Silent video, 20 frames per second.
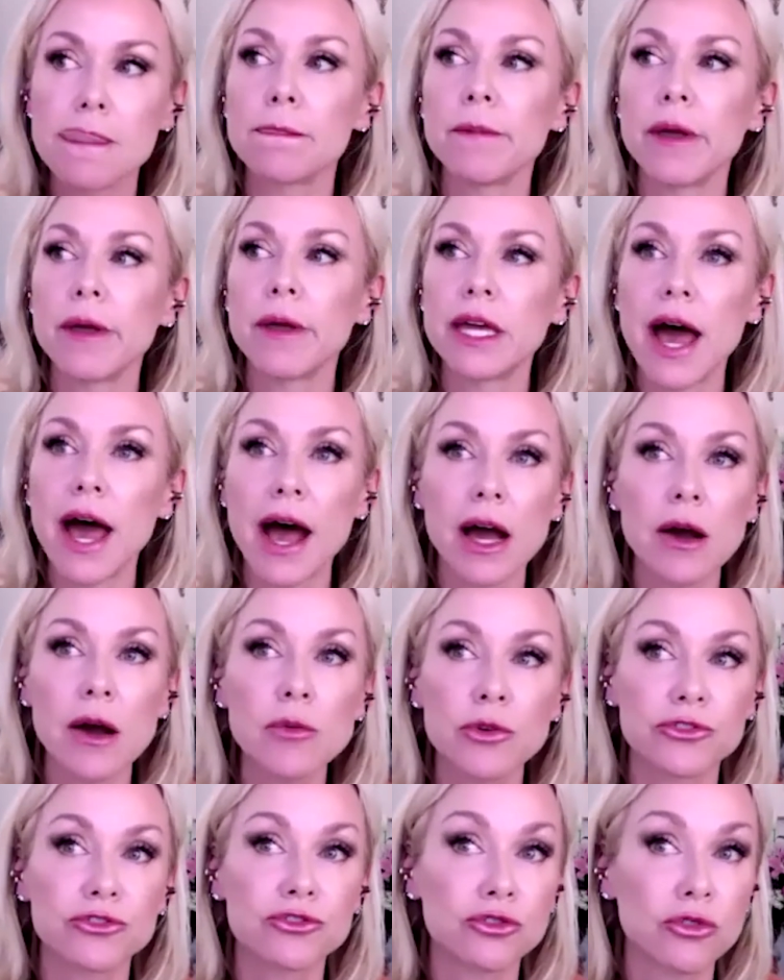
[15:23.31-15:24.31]
And I
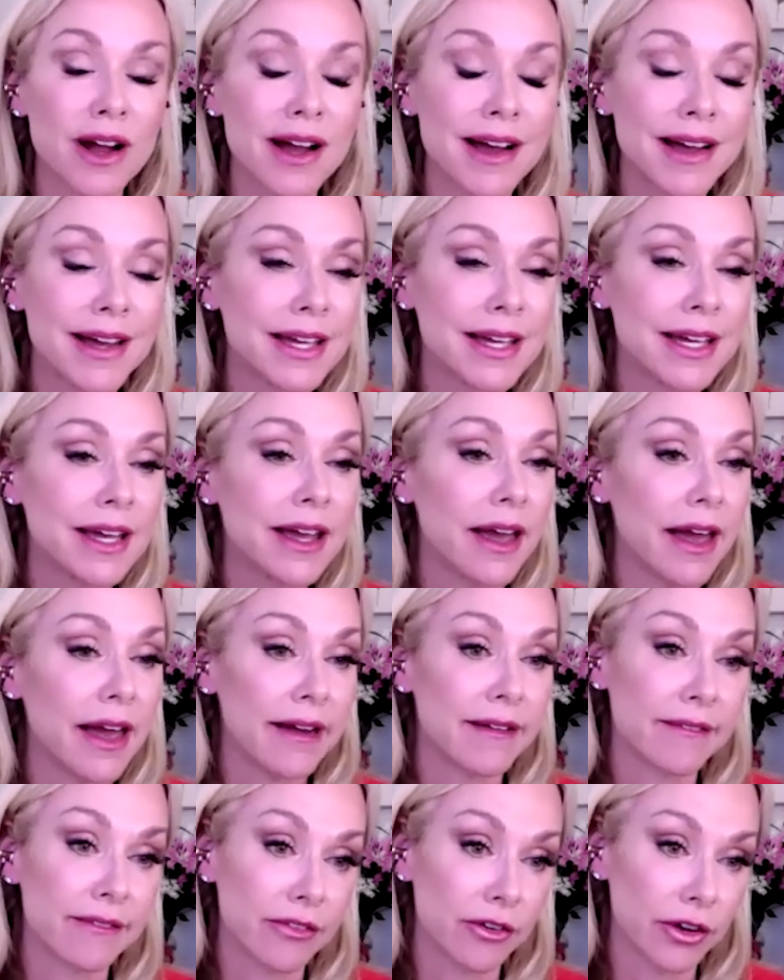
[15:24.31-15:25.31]
was trying
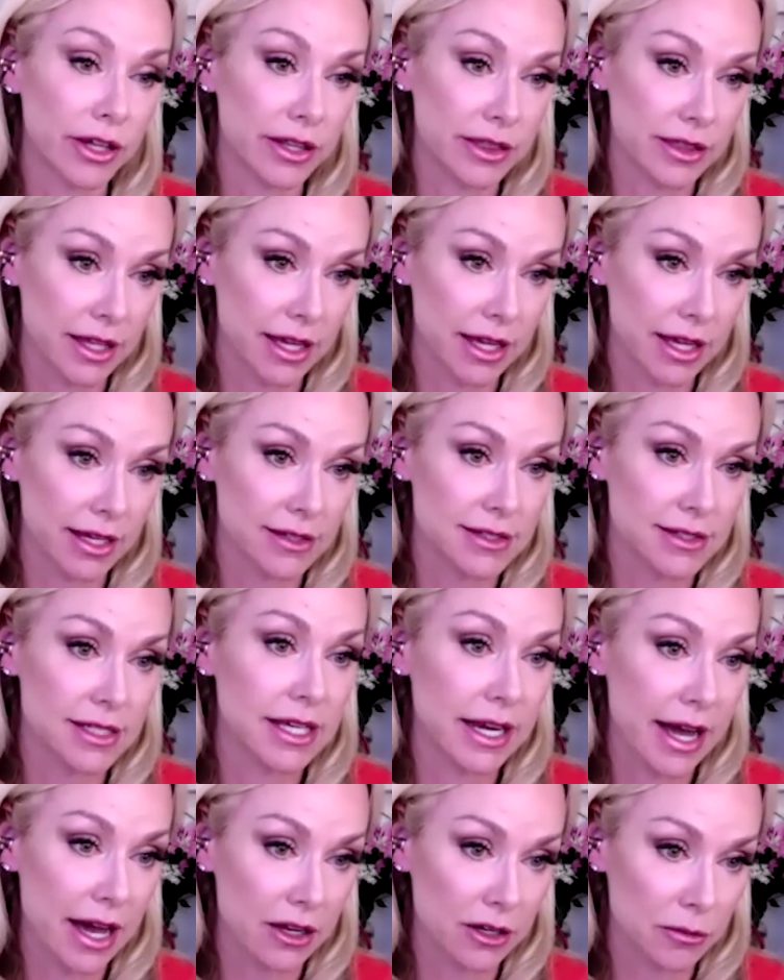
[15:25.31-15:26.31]
everything to get
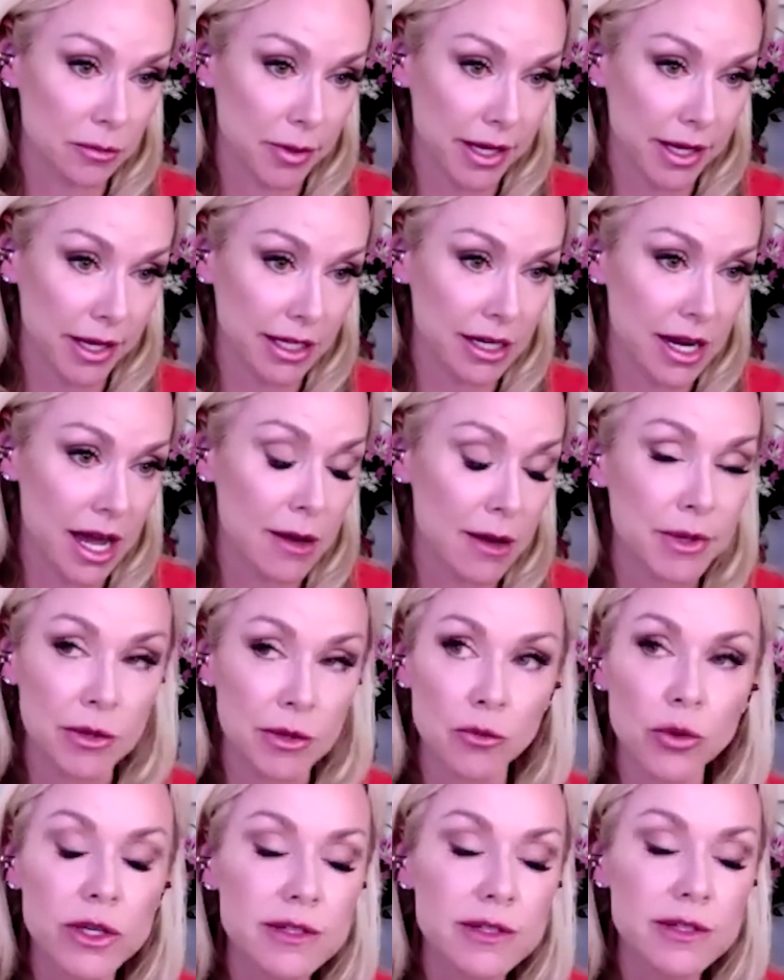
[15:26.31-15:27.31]
out of pain. I mean,
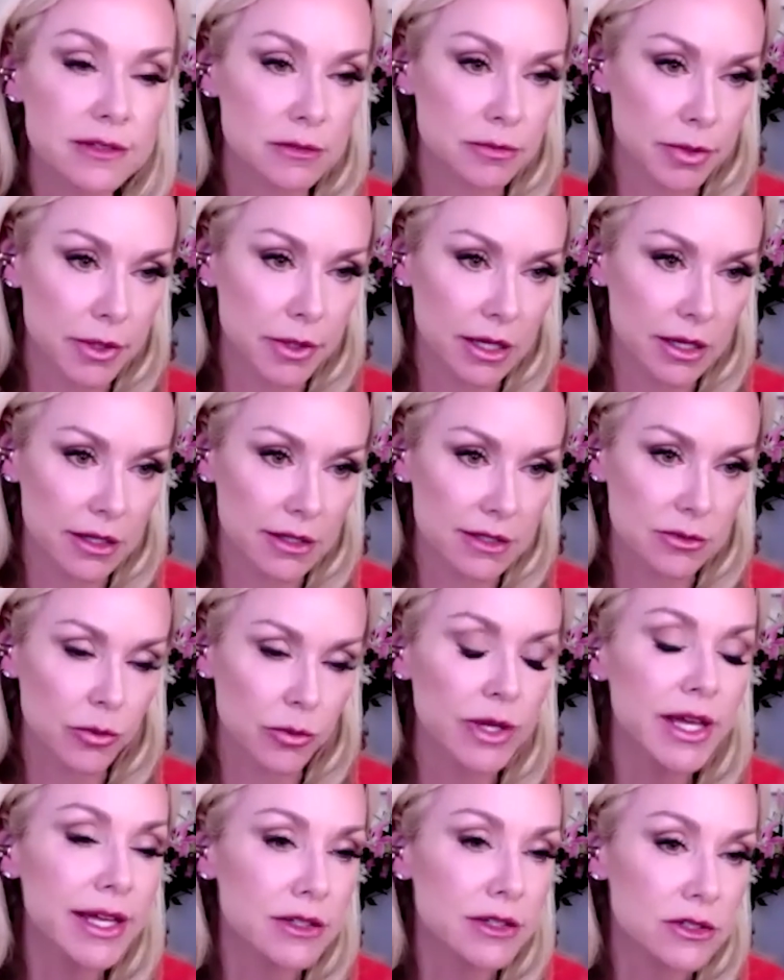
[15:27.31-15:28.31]
we had
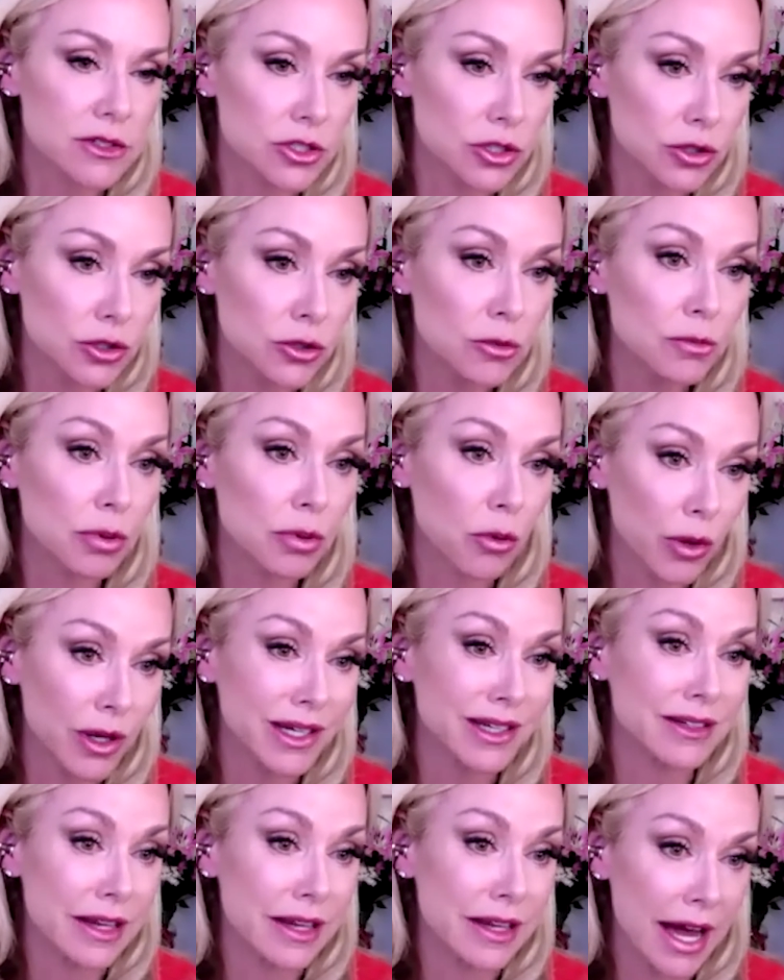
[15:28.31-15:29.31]

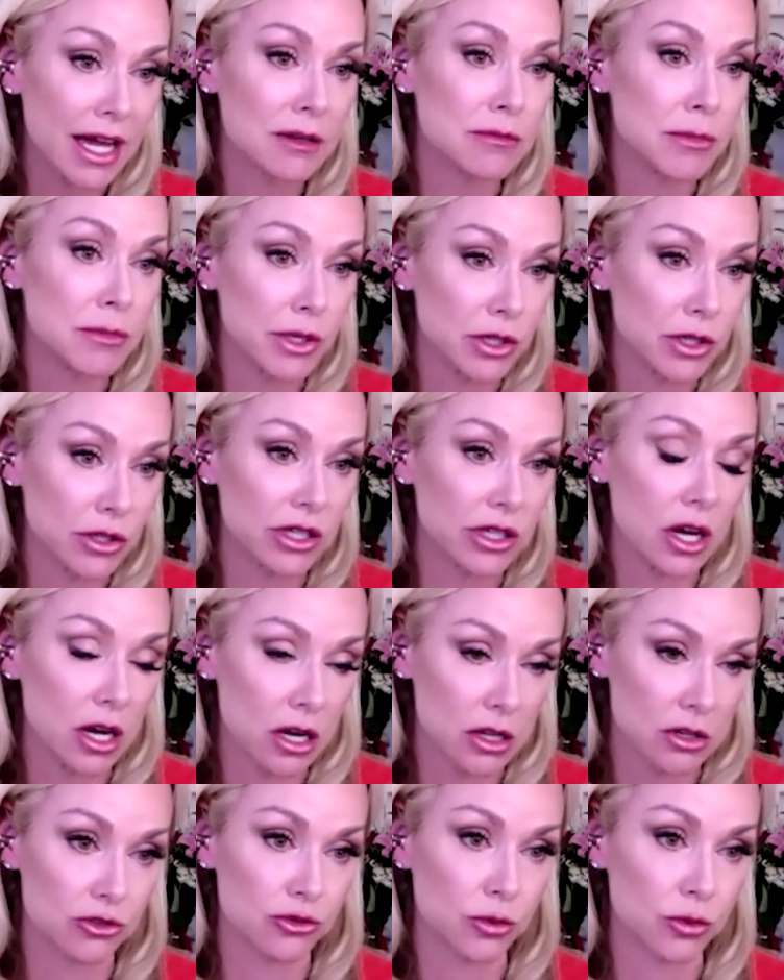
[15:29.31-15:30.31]
$2.9 million
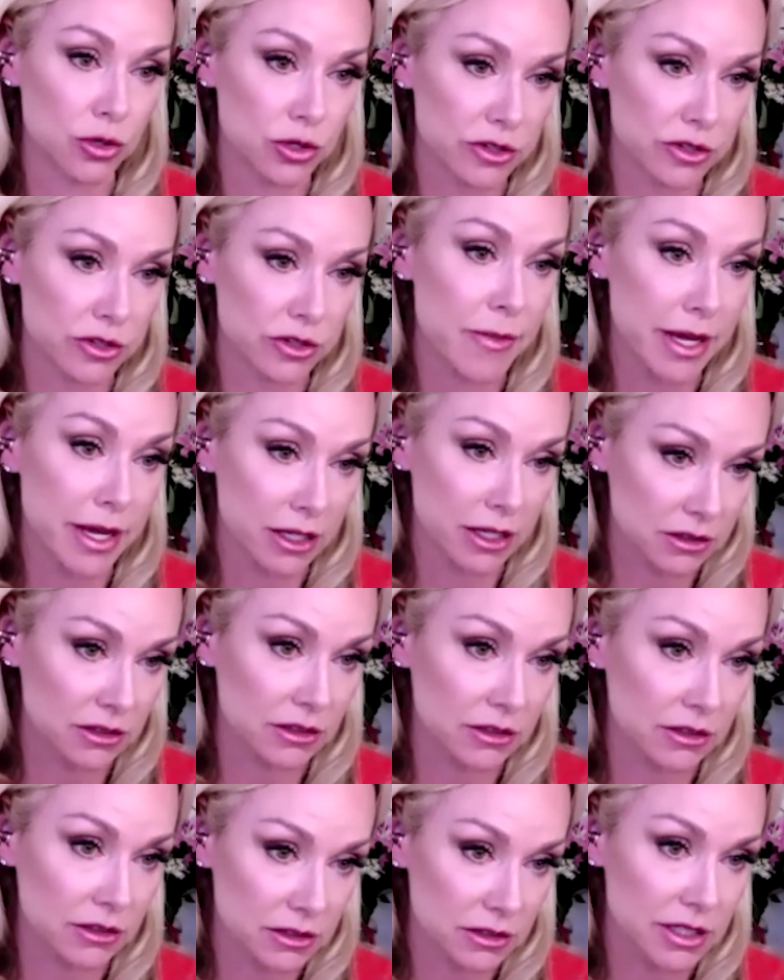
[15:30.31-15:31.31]
worth of
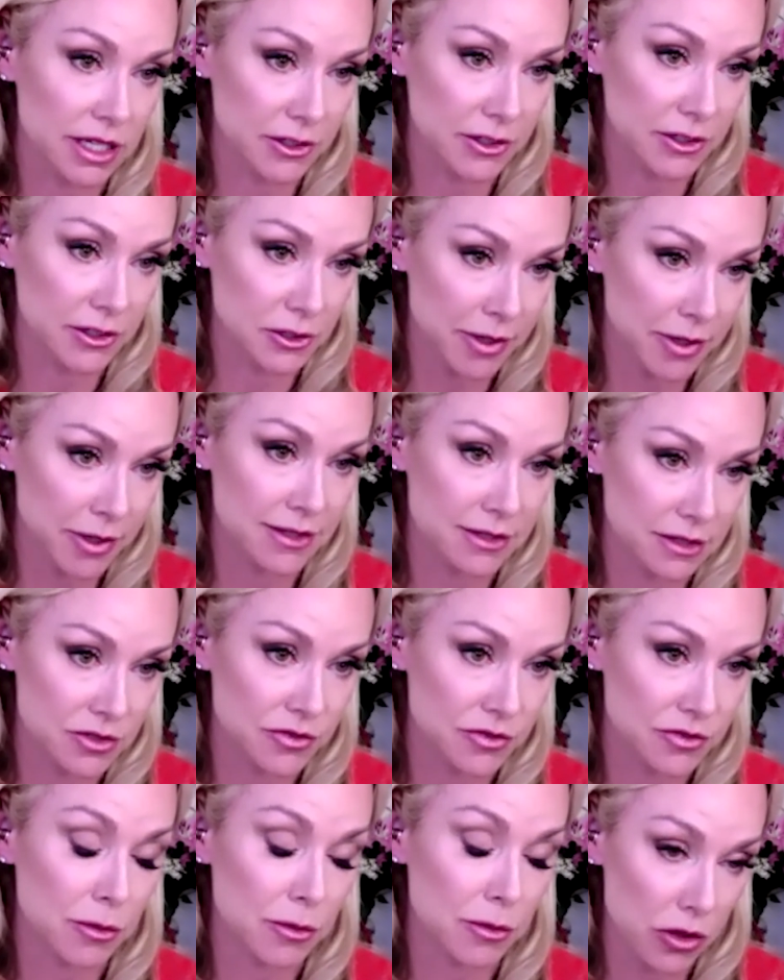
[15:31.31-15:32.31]
medical expenses
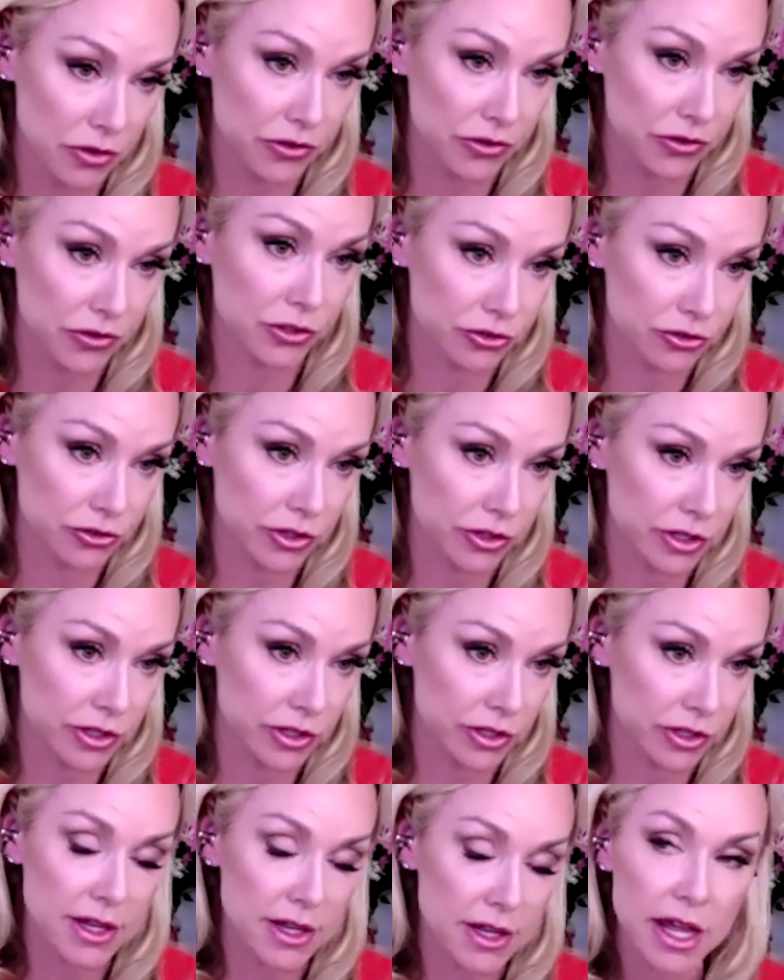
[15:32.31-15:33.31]
from all the surgeries.